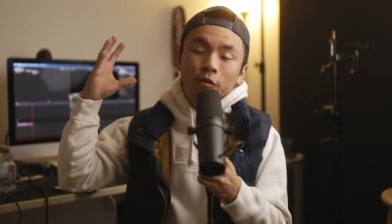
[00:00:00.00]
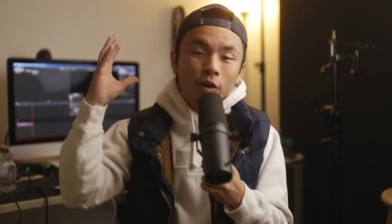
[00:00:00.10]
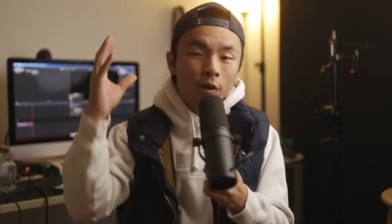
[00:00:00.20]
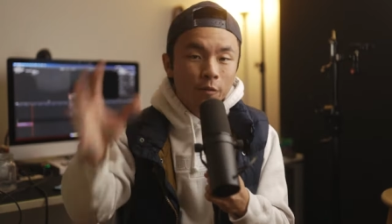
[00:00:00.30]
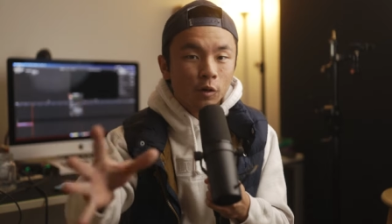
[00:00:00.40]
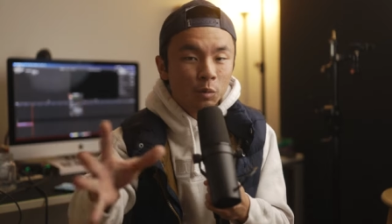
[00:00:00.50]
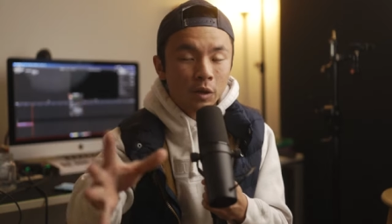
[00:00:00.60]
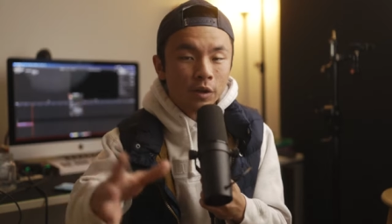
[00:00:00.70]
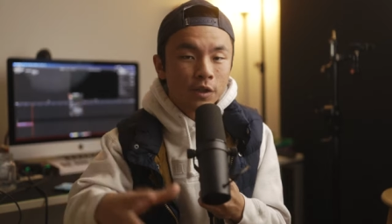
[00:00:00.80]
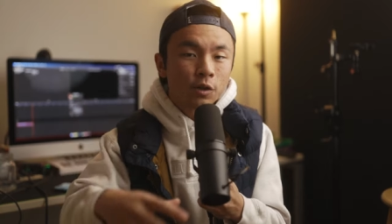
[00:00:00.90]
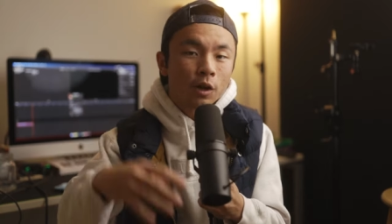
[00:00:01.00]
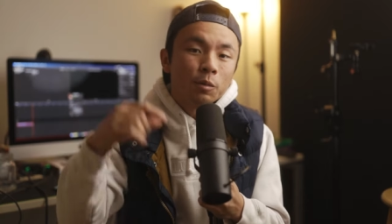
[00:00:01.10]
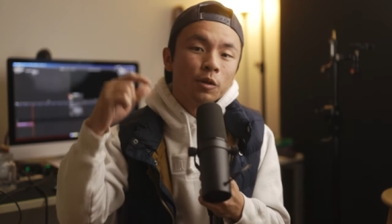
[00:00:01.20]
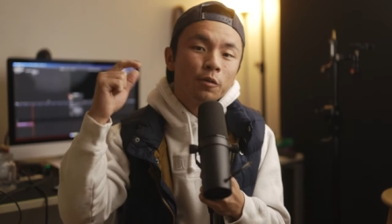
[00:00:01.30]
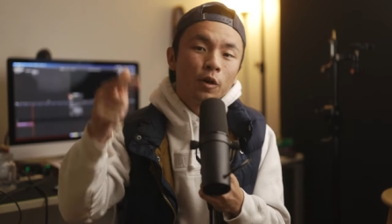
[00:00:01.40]
If you're not following me on
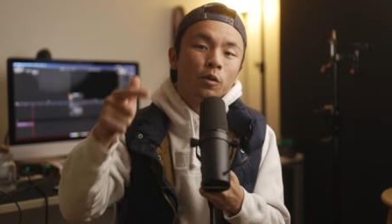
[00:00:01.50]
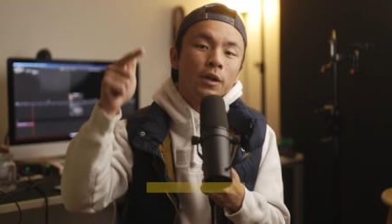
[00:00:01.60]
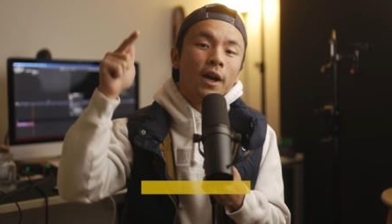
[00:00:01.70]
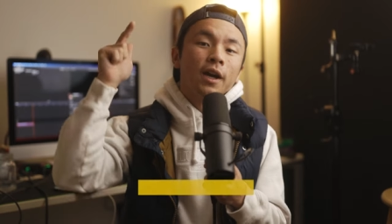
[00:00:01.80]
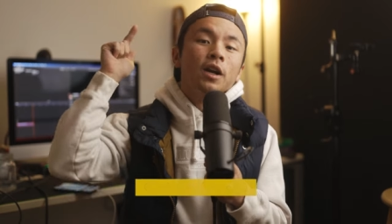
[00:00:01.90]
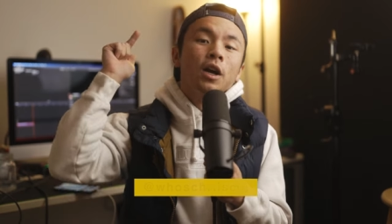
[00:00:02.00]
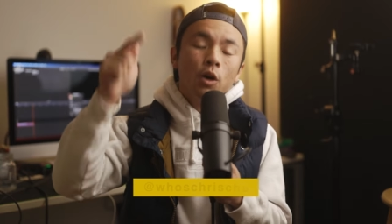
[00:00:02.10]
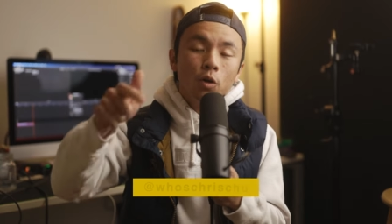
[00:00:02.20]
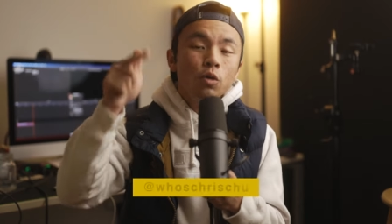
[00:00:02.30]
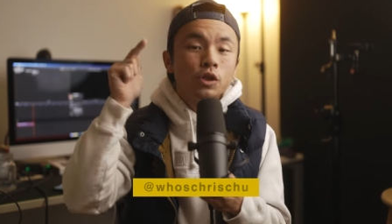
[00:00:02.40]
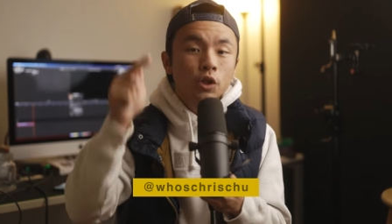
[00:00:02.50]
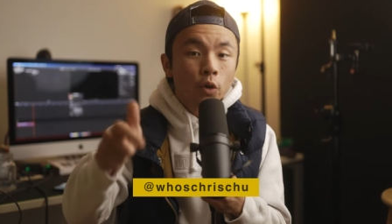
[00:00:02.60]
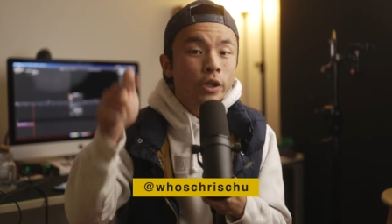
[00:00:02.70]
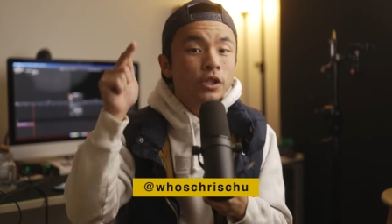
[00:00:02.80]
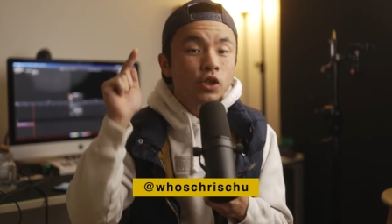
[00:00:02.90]
Instagram, you can follow me at Who's
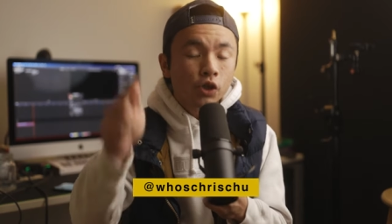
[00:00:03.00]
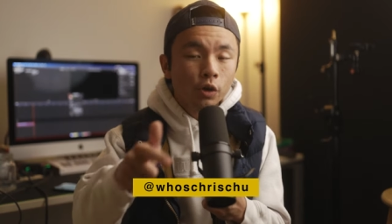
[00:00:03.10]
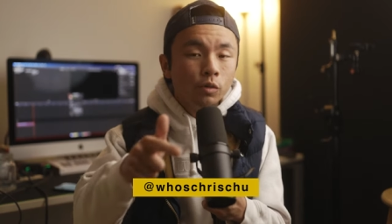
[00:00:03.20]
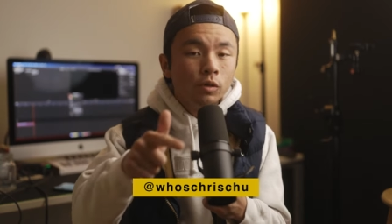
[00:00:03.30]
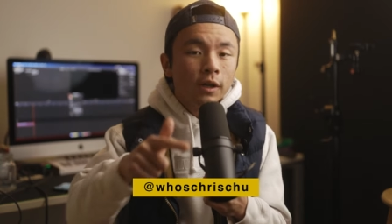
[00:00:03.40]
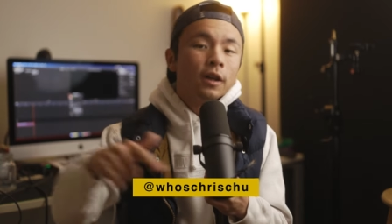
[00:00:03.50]
Chris Chu